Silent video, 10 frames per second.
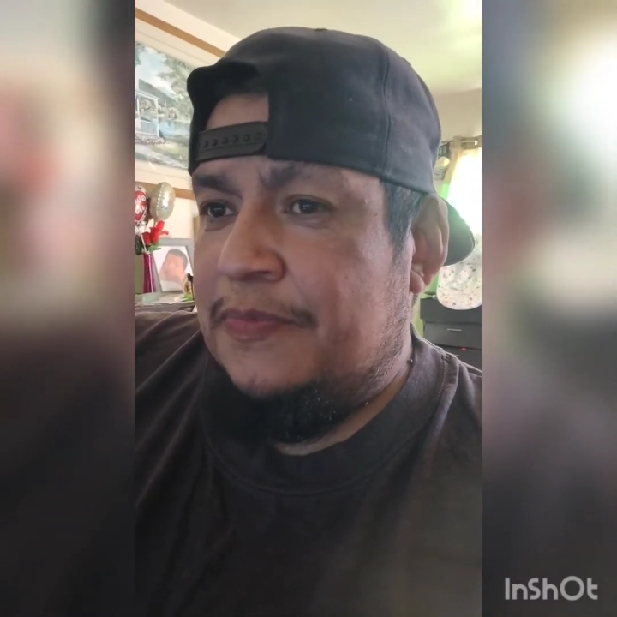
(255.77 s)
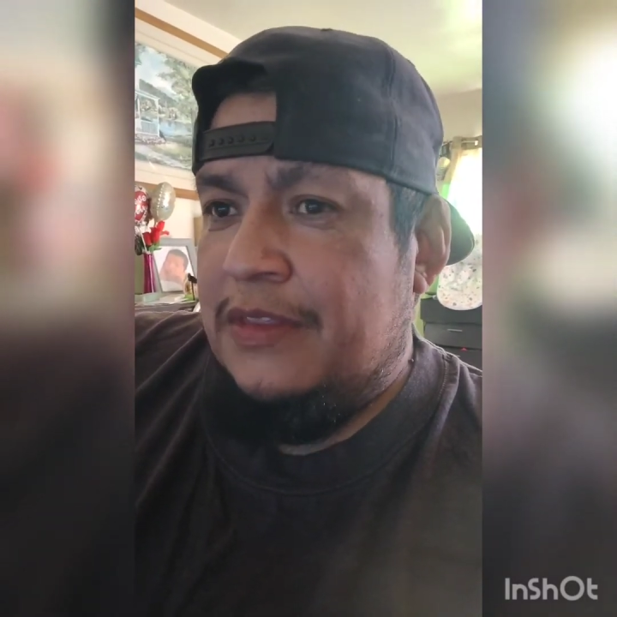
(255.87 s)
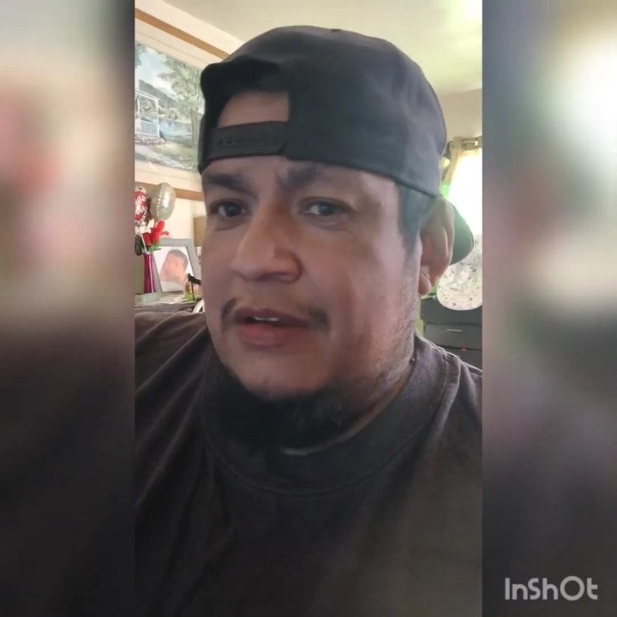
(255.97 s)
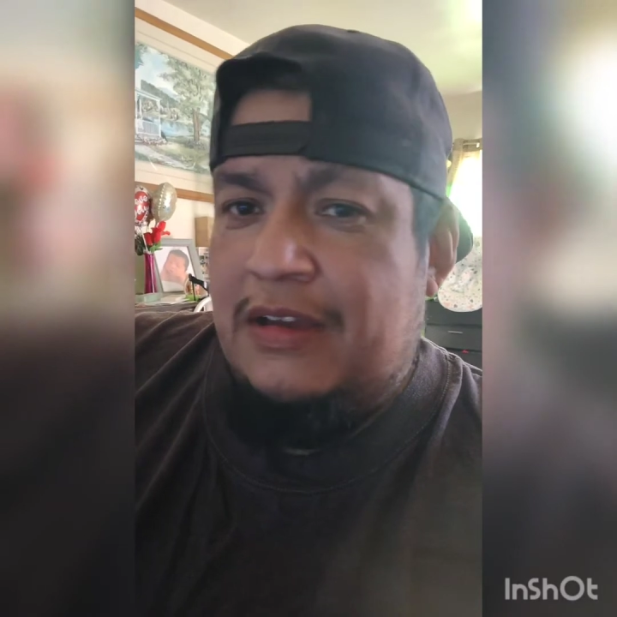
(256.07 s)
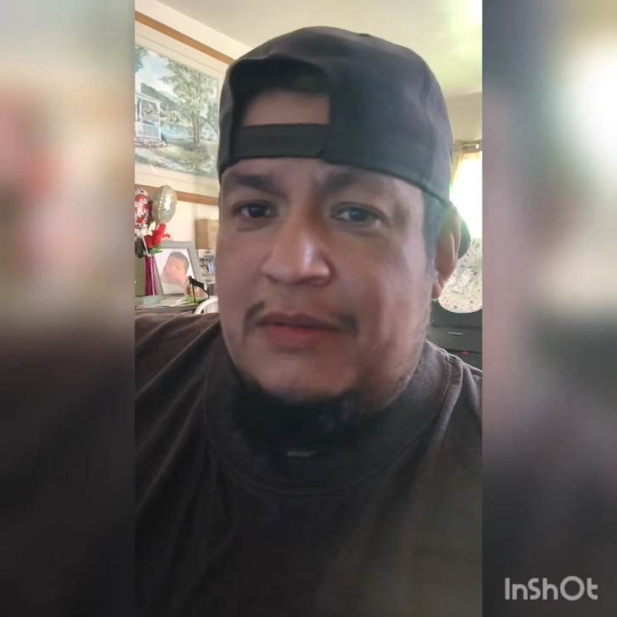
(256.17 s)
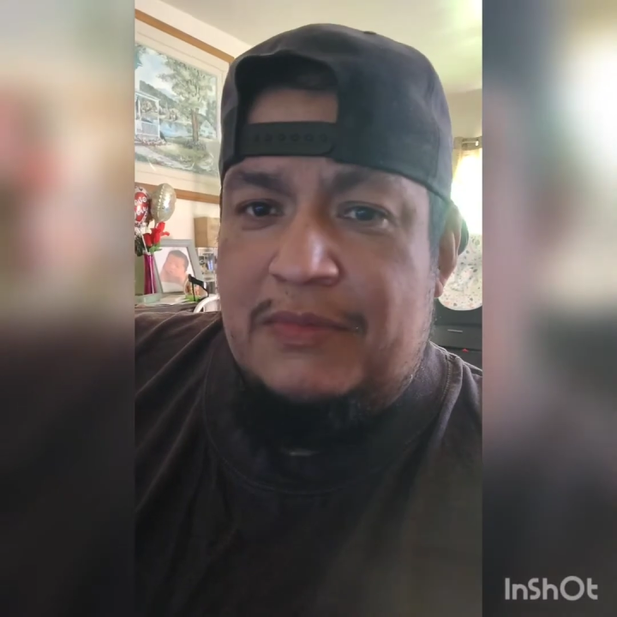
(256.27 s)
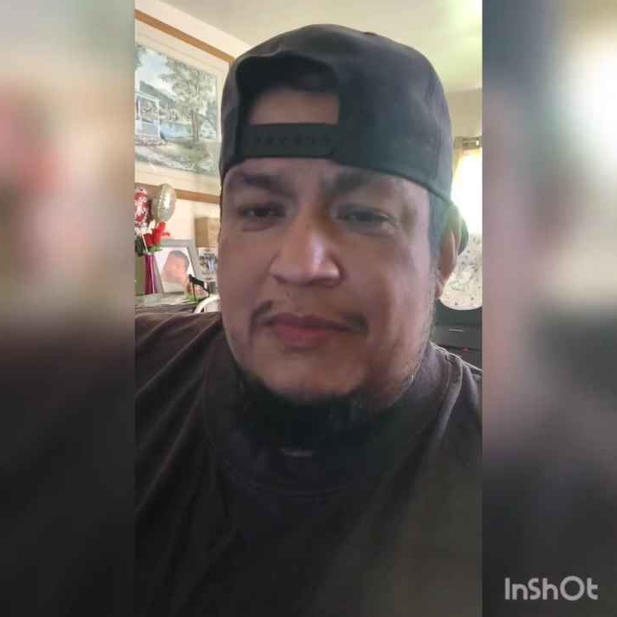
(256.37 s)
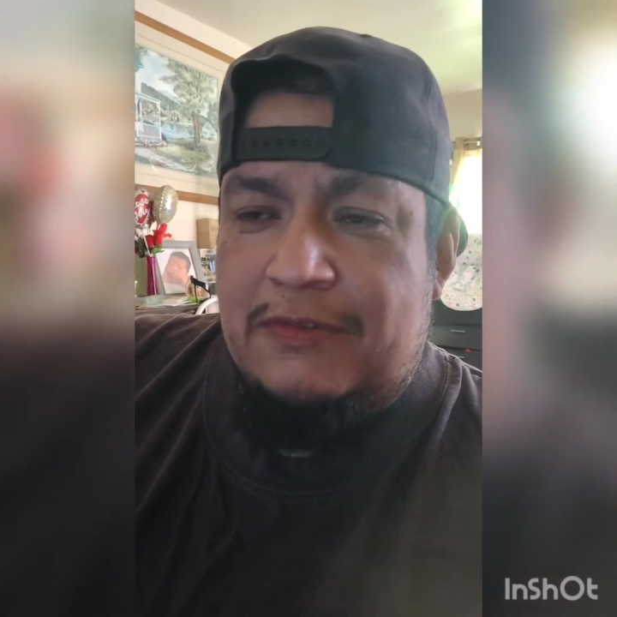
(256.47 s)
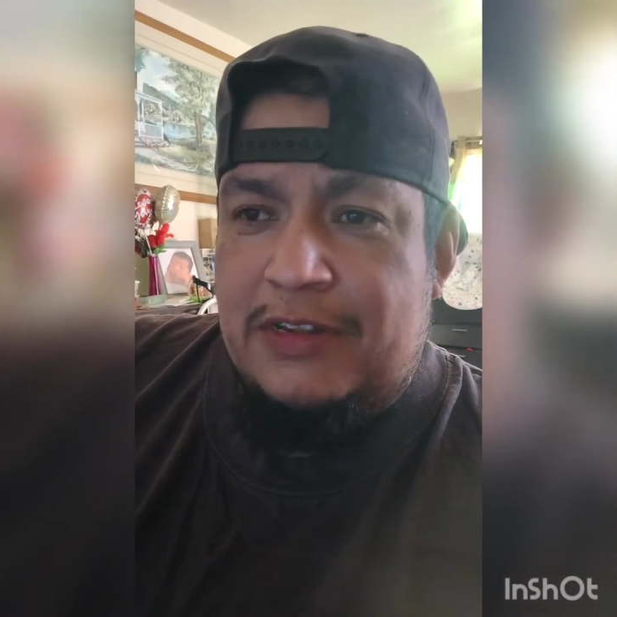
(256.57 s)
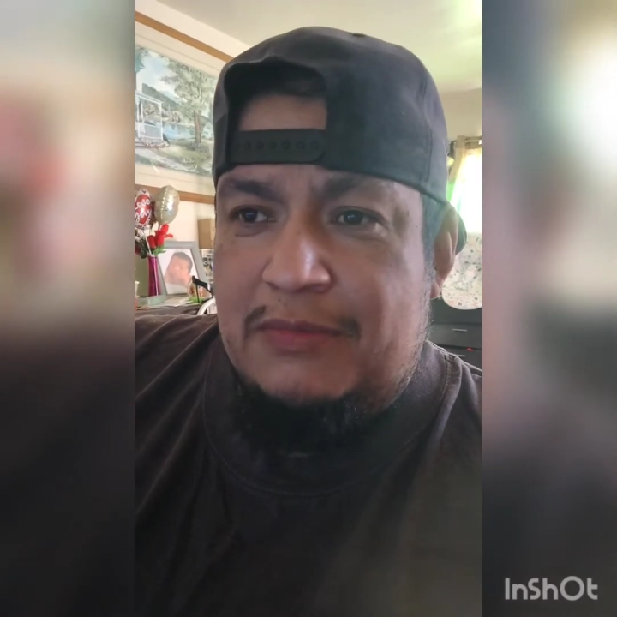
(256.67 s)

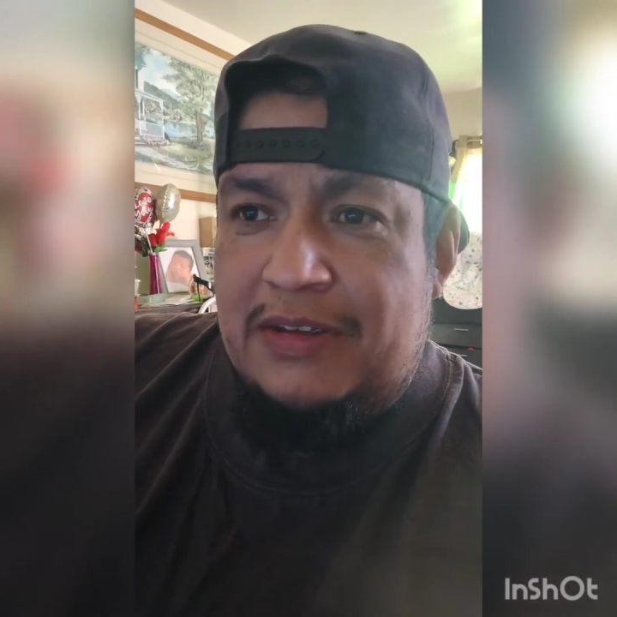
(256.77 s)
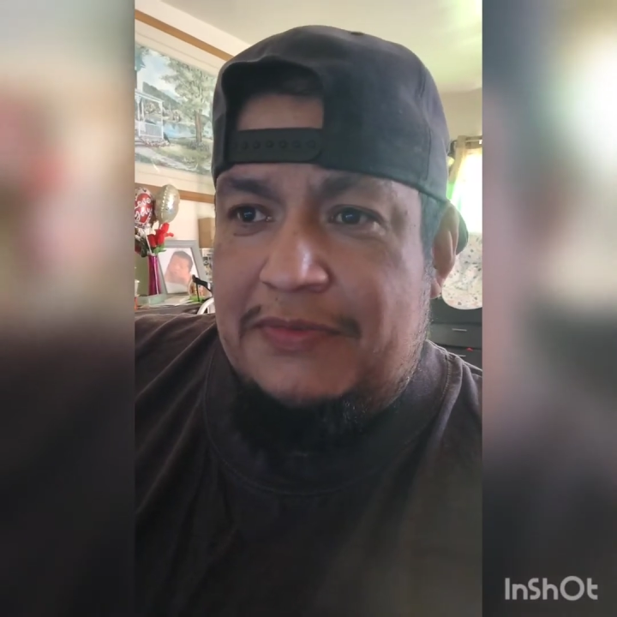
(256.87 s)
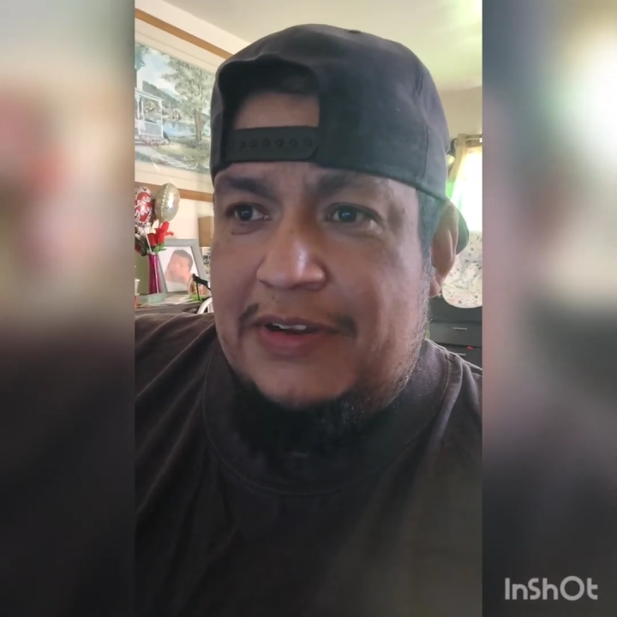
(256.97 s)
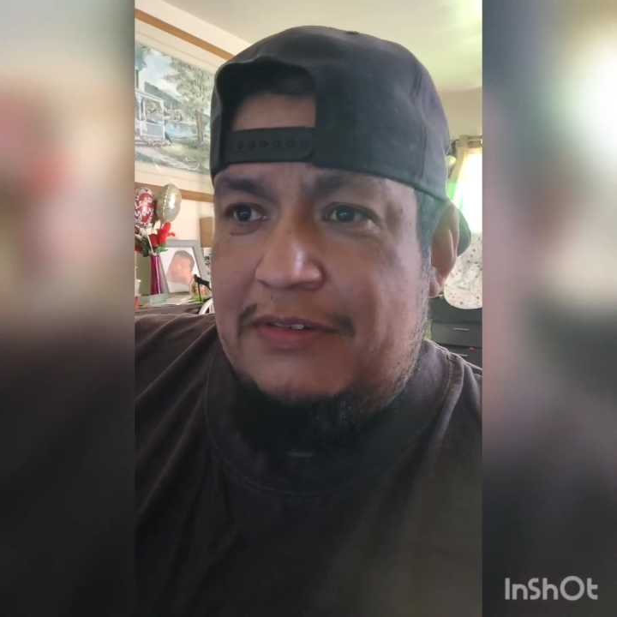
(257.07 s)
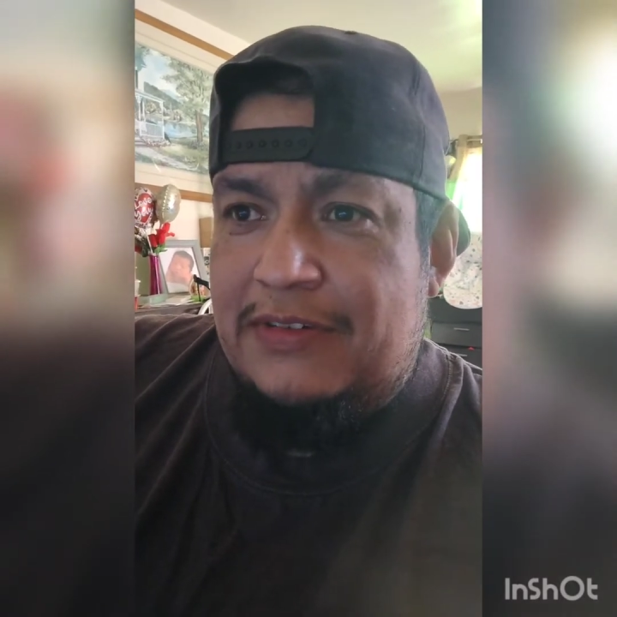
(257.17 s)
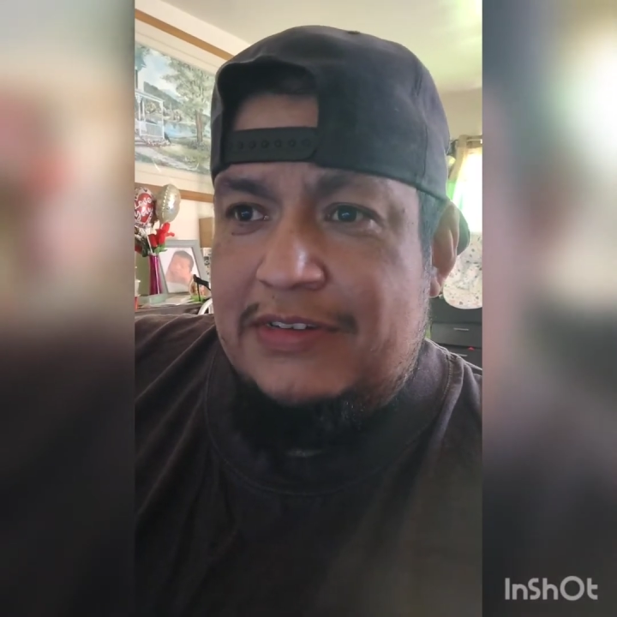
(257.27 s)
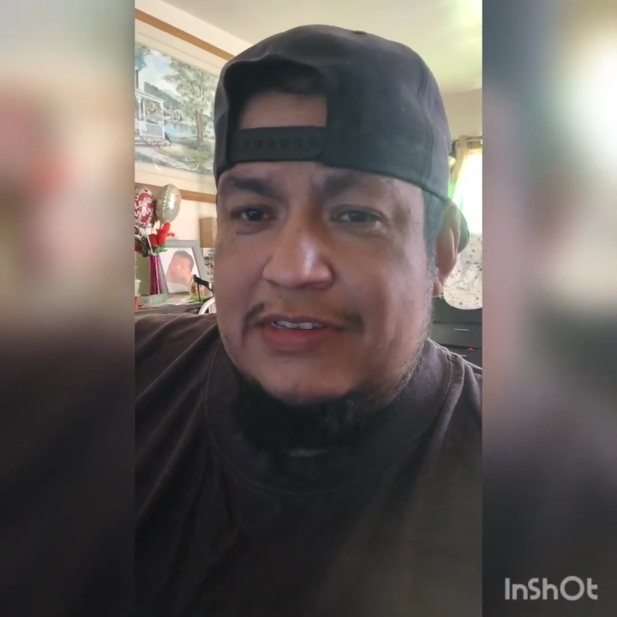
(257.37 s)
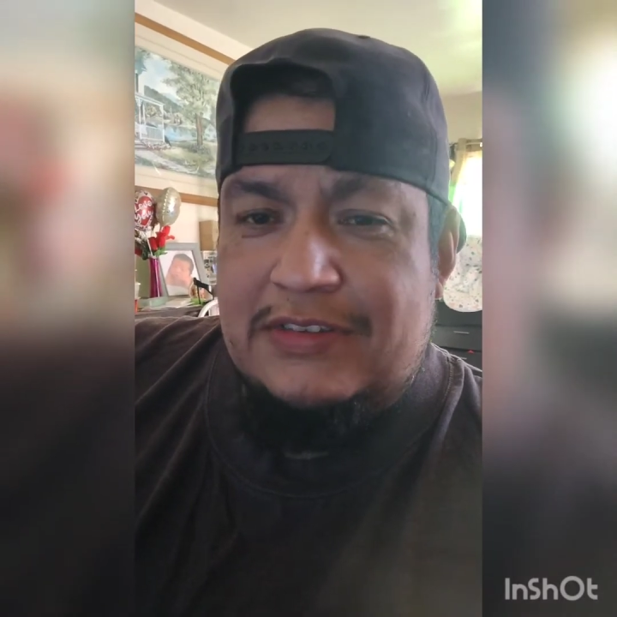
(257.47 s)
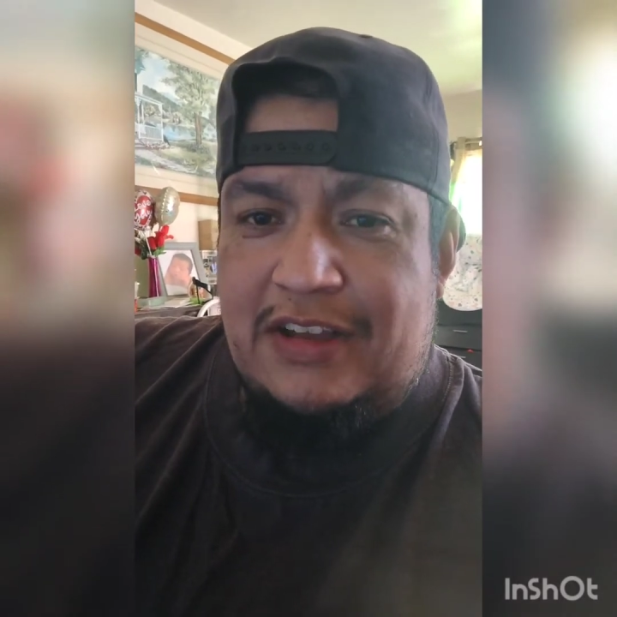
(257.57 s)
Um, one of my favorites is